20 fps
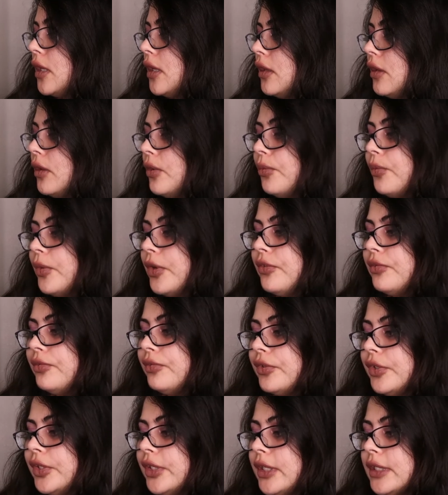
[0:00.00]
uh, one
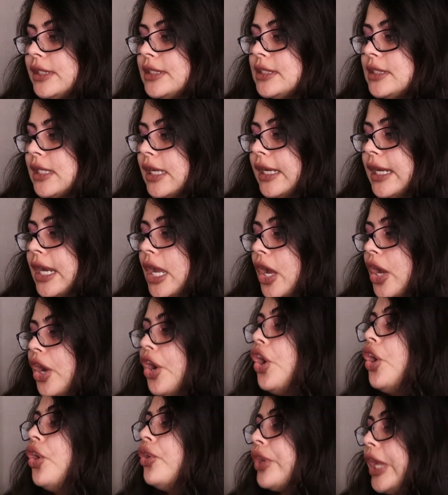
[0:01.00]
foot inside.
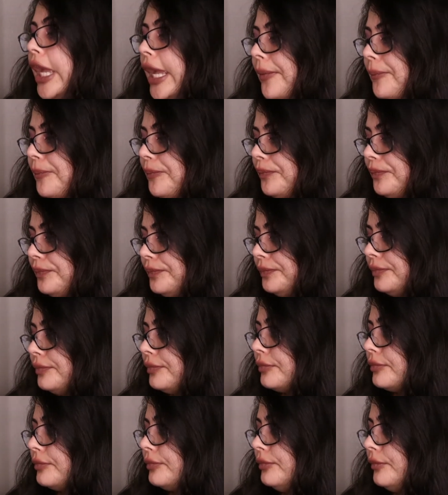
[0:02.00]
Okay,
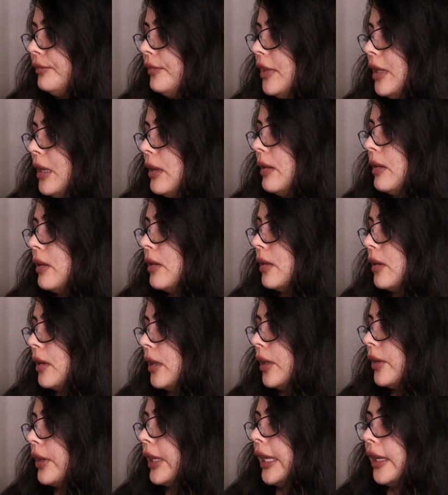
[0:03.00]

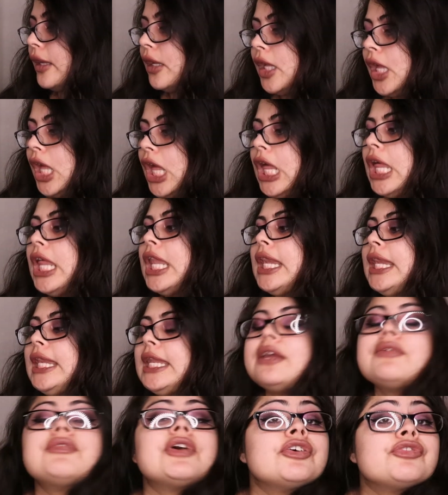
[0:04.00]
okay.
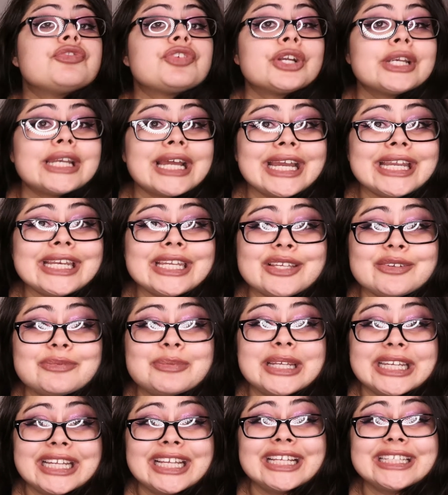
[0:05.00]
Leave on for 90
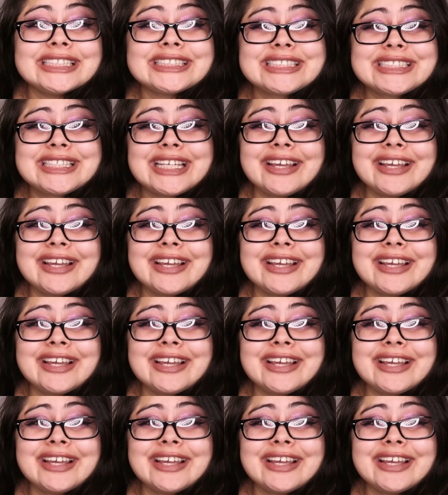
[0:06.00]
minutes.